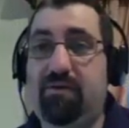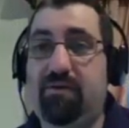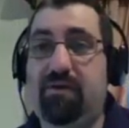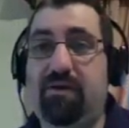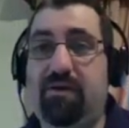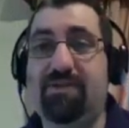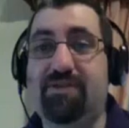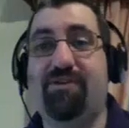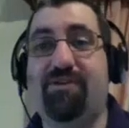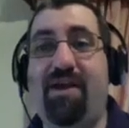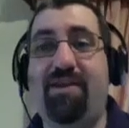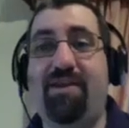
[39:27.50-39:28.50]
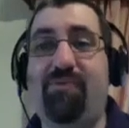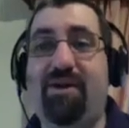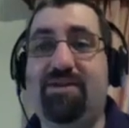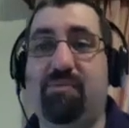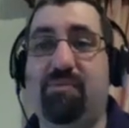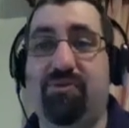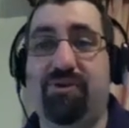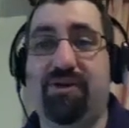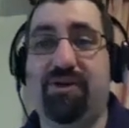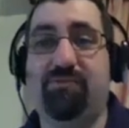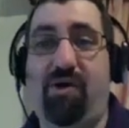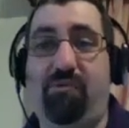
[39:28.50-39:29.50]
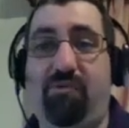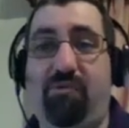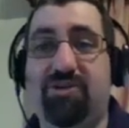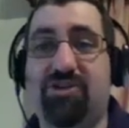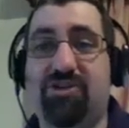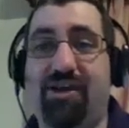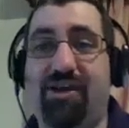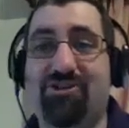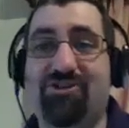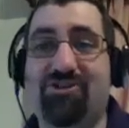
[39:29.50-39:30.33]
Is there any way to predict what will be changed?